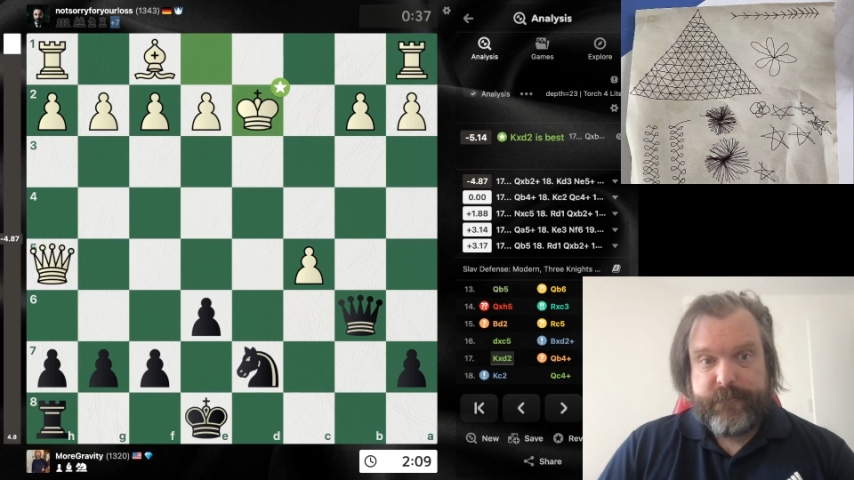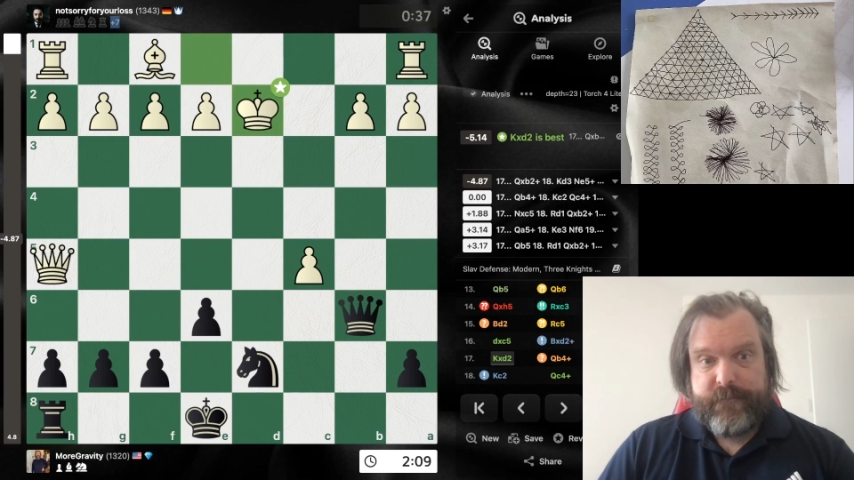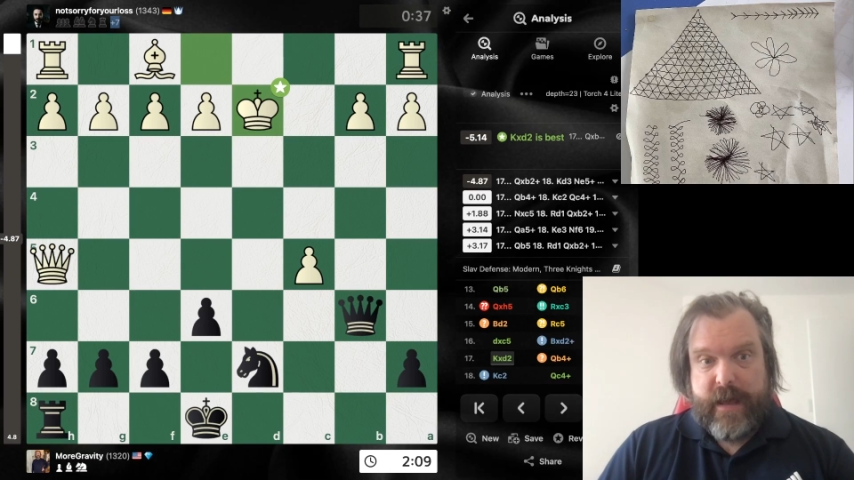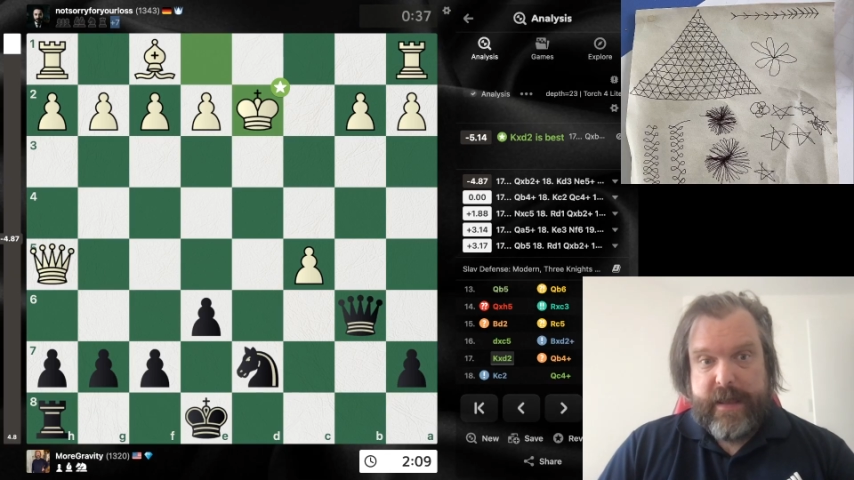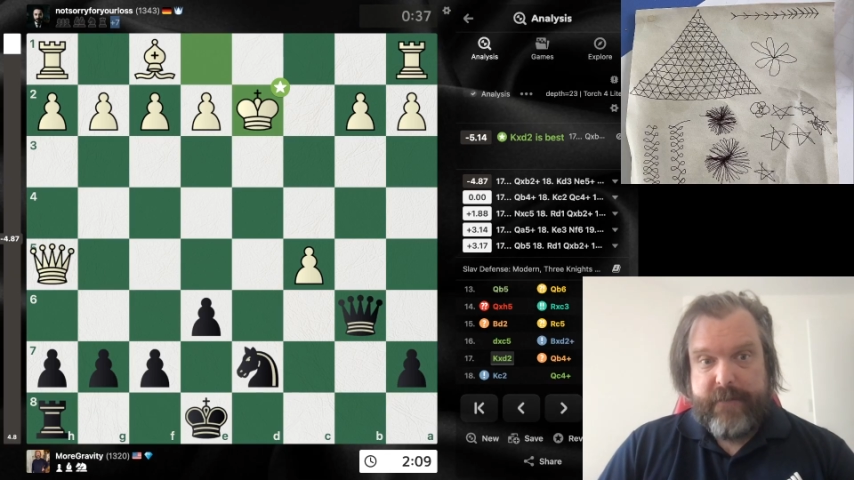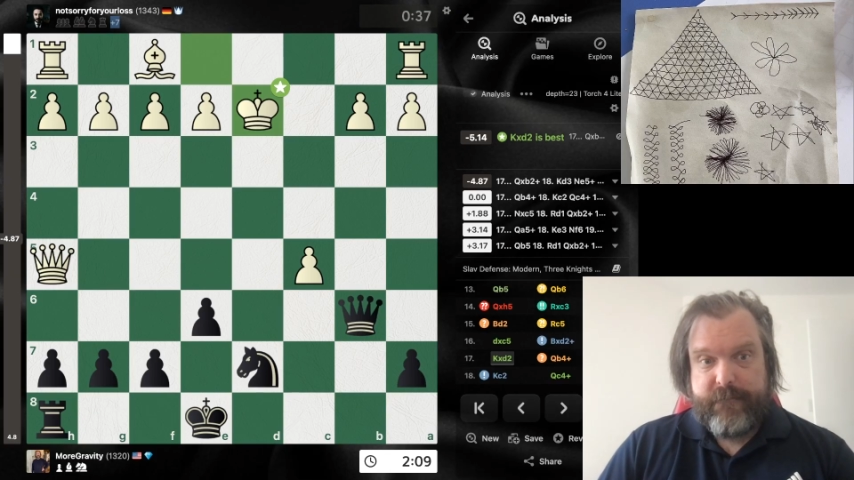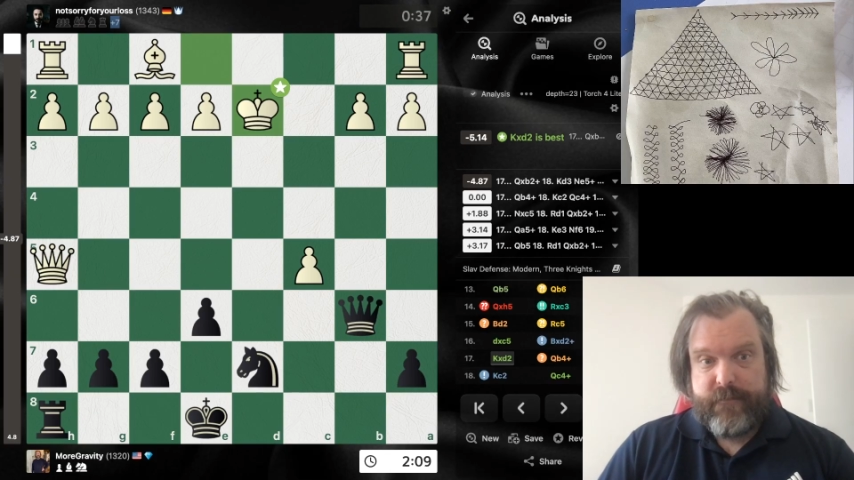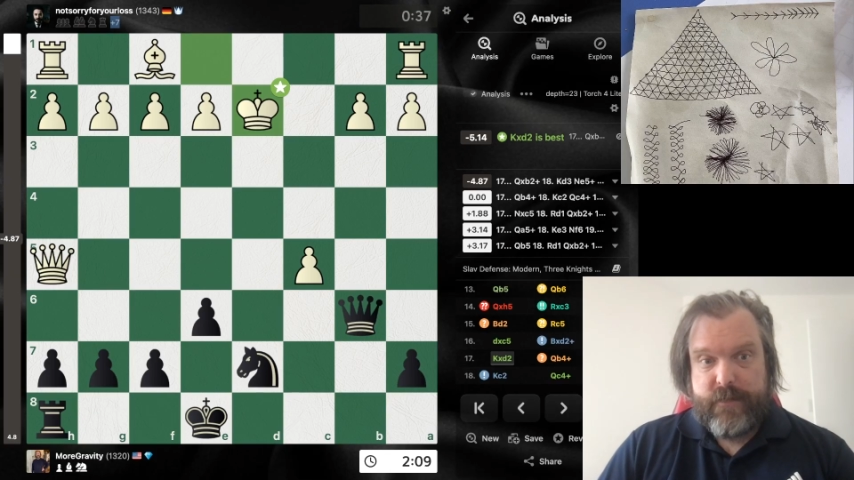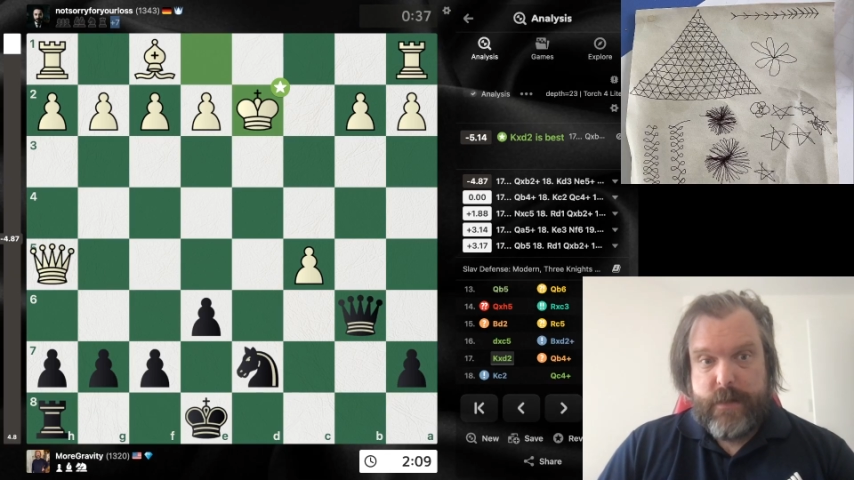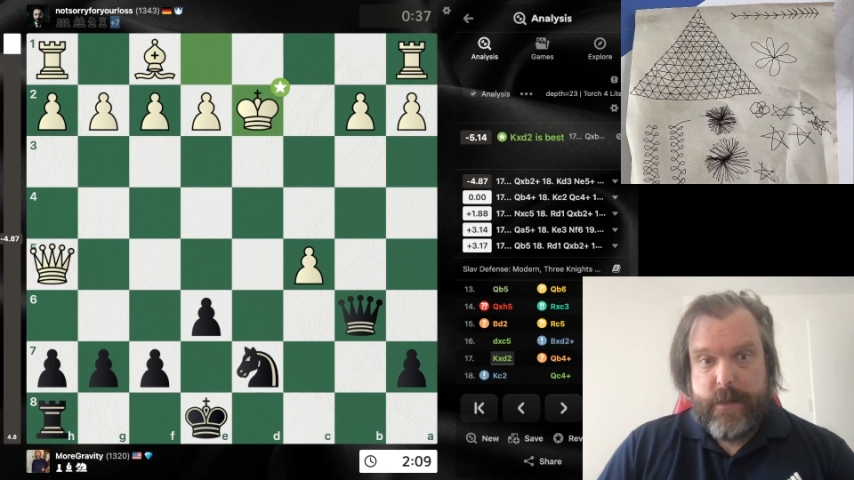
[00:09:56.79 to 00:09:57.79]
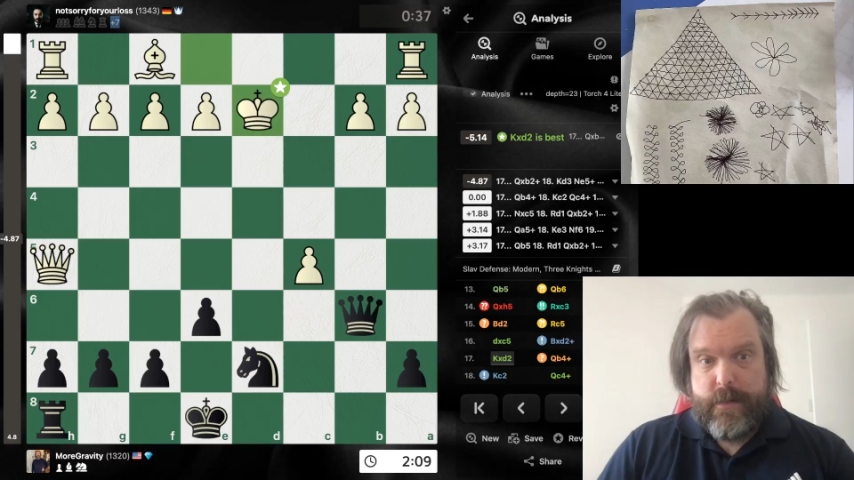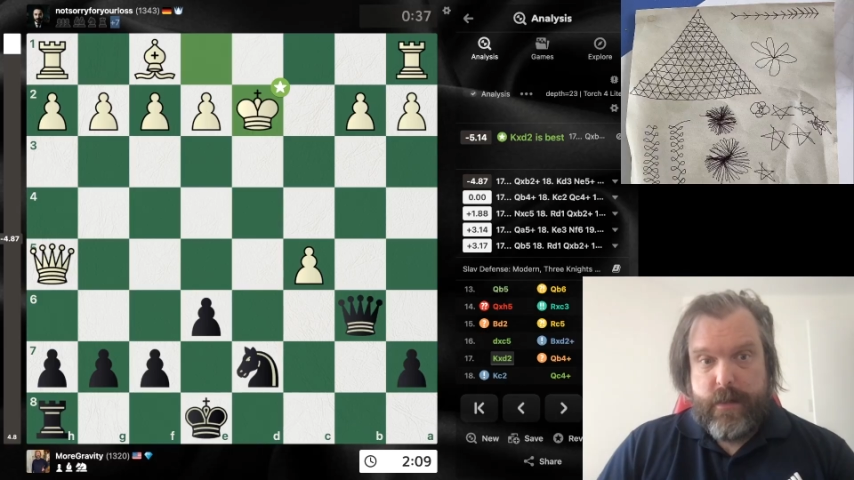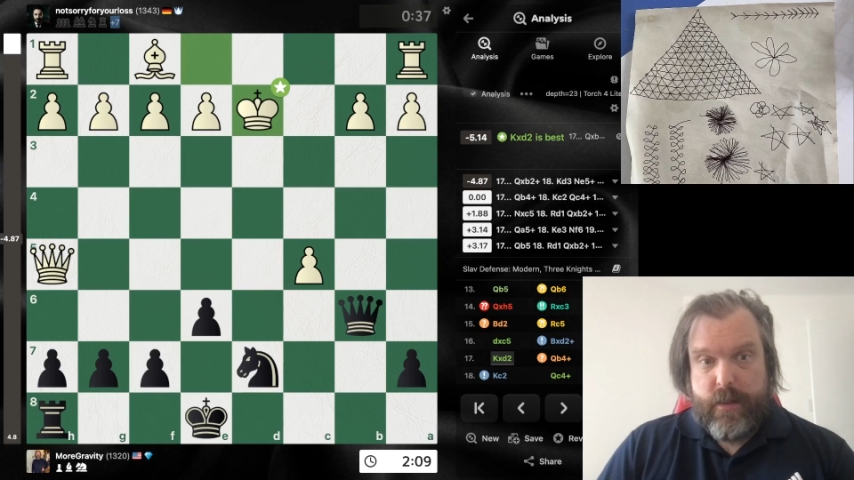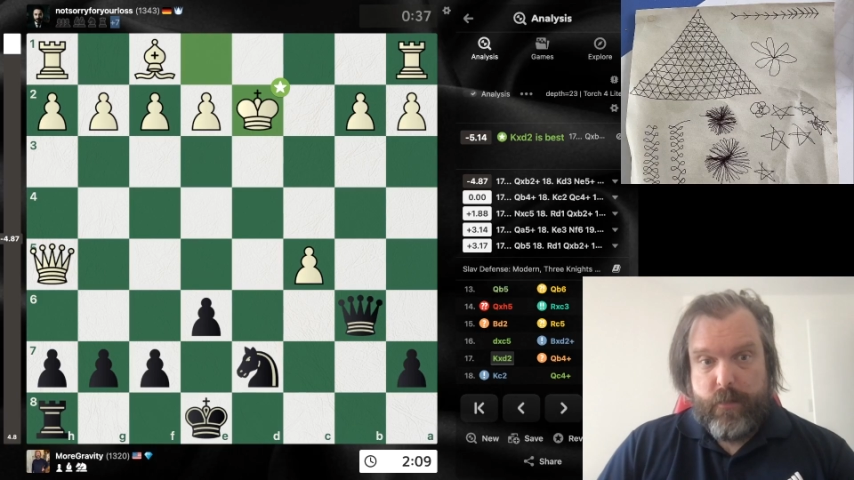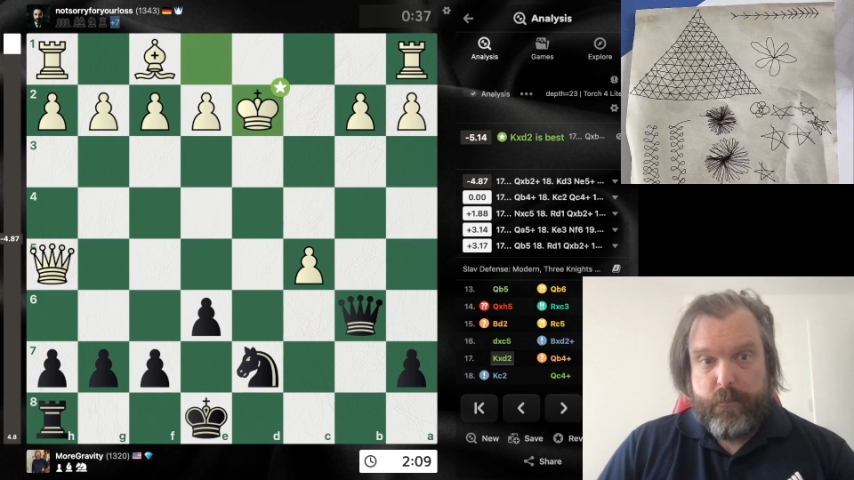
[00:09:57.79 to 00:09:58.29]
5
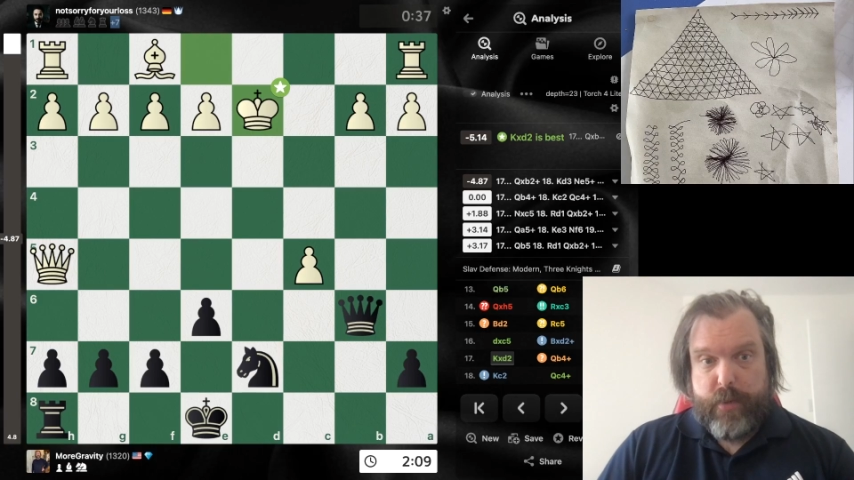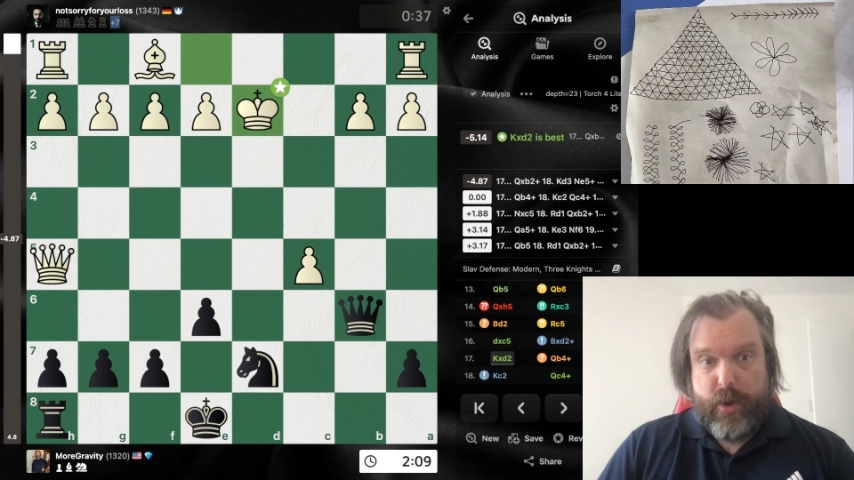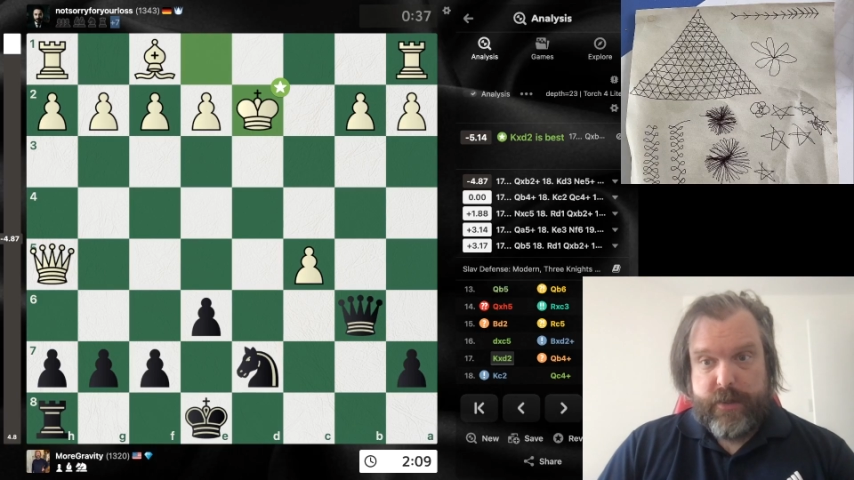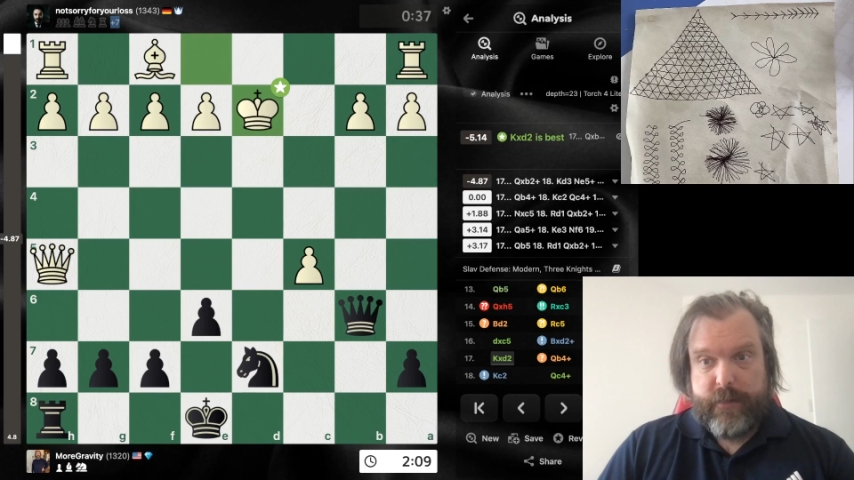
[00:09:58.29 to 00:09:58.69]
pawn